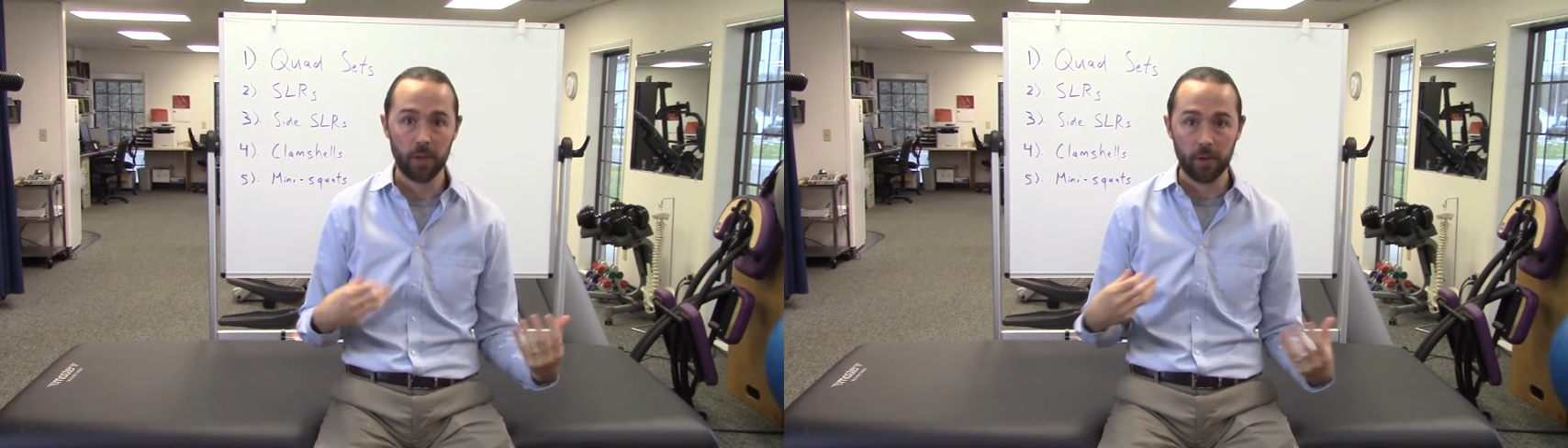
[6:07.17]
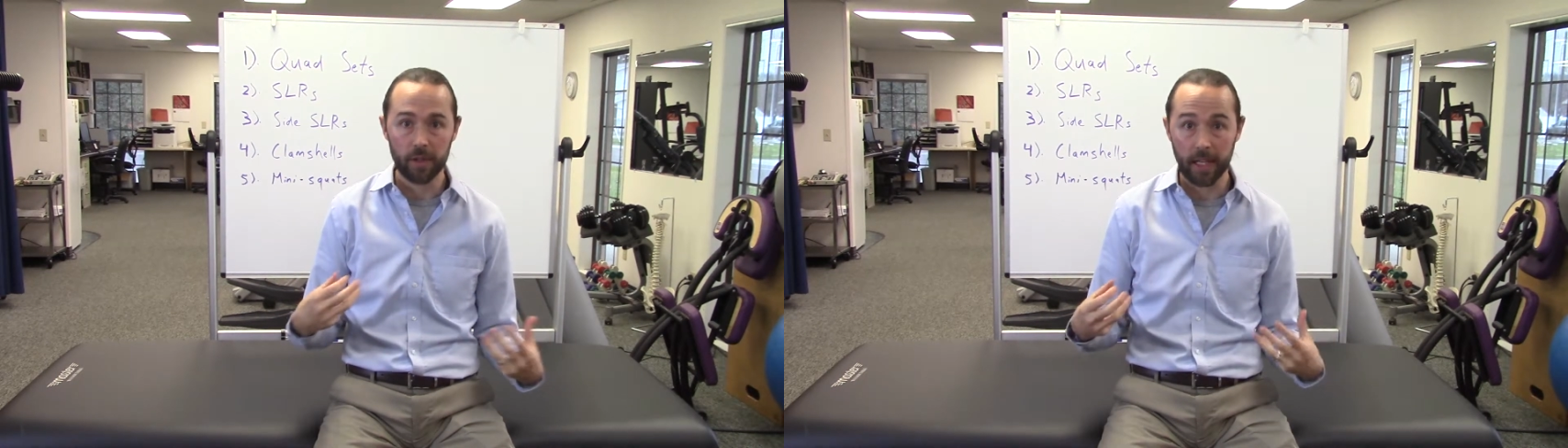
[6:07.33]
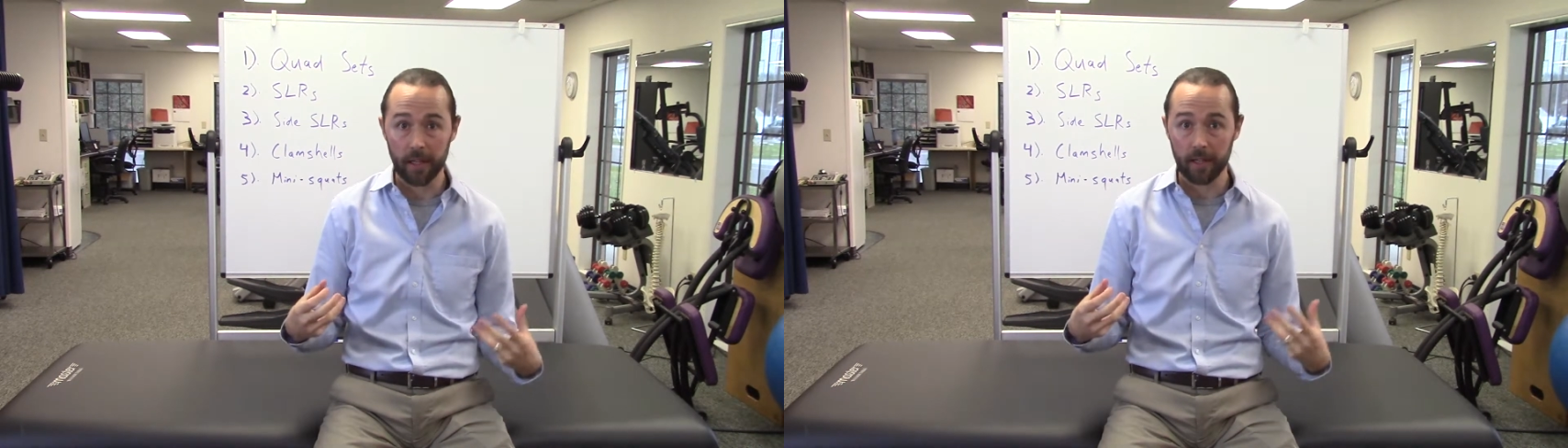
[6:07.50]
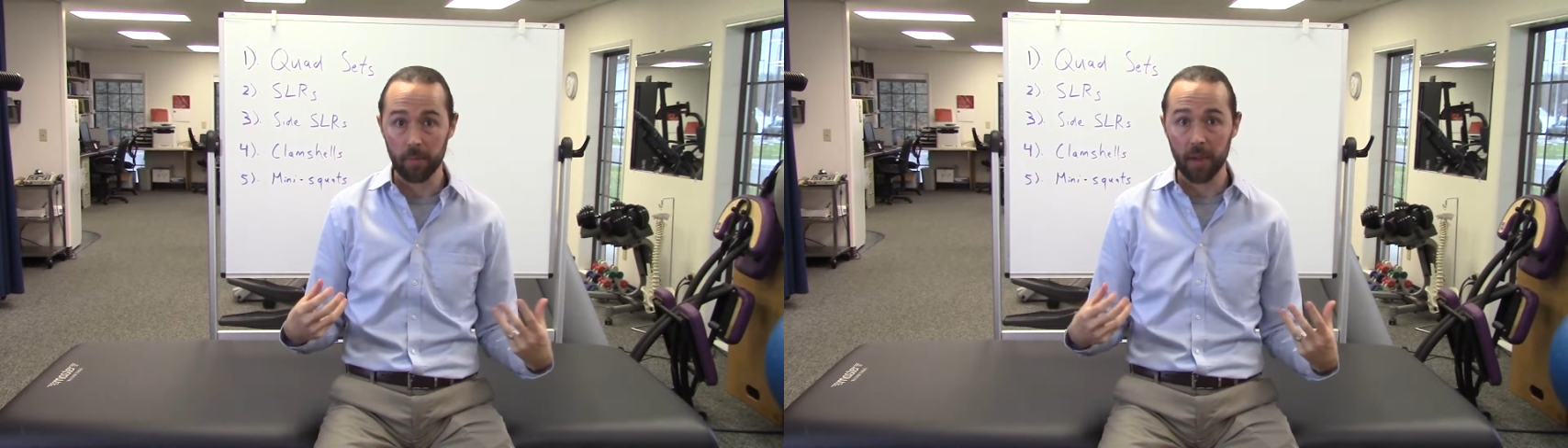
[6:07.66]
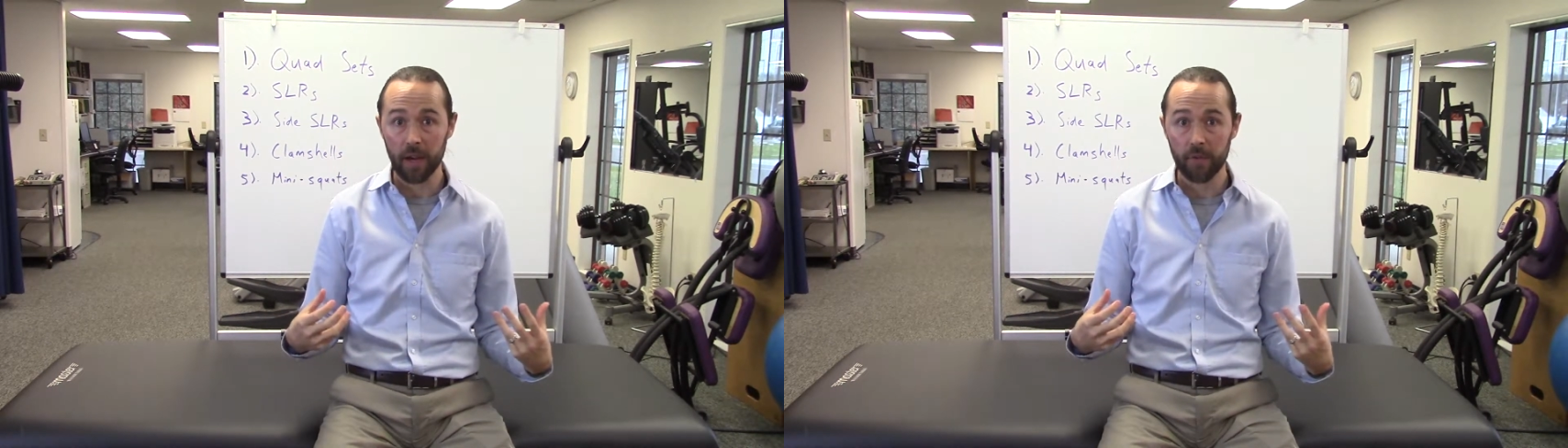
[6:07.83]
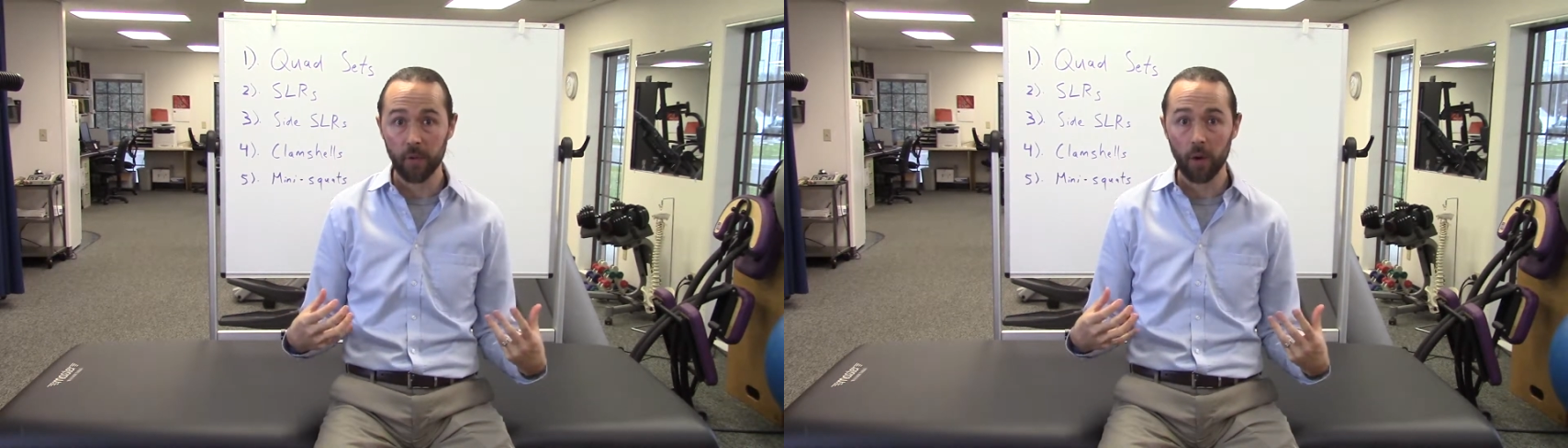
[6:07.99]
irritated and
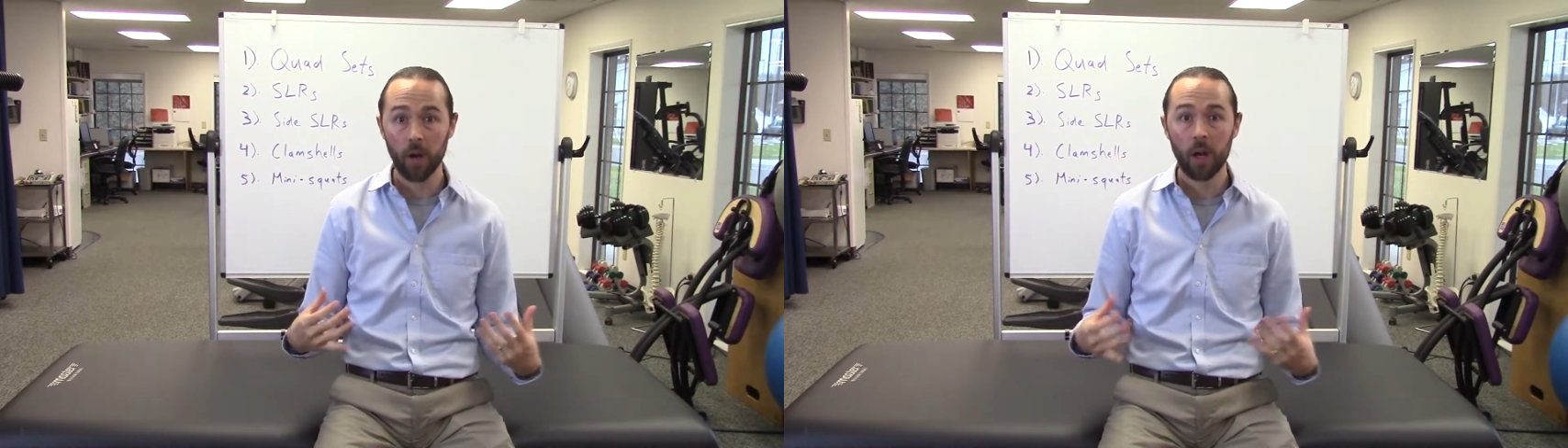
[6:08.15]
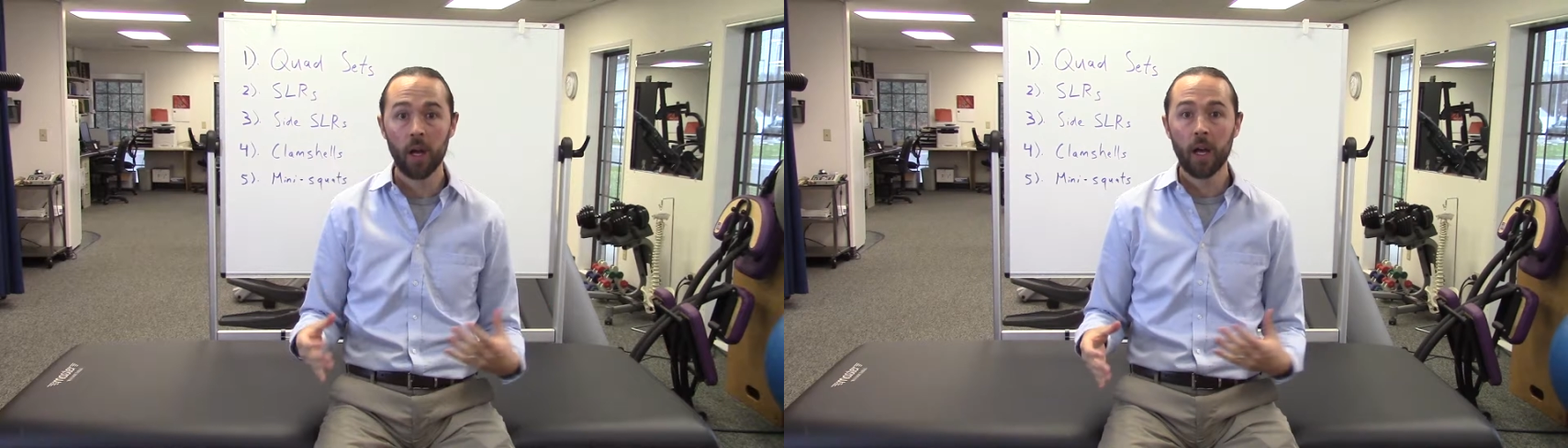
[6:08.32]
painful.